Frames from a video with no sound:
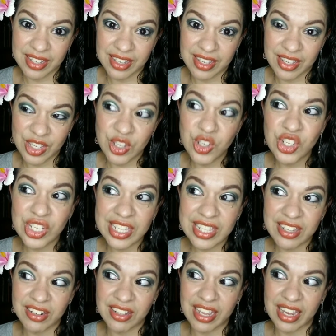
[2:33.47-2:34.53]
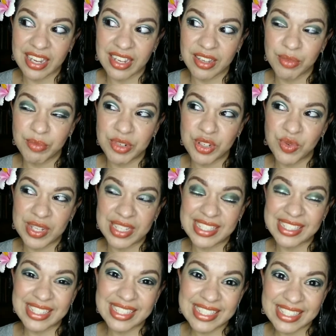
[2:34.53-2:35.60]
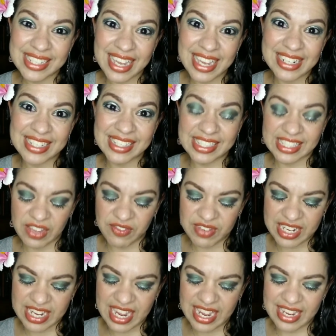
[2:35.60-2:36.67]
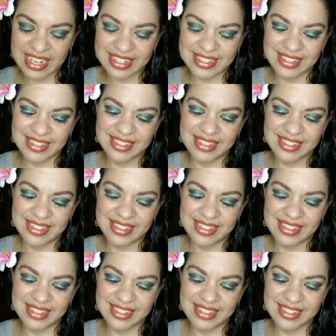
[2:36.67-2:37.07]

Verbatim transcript: Usually they're like between 68 to 78.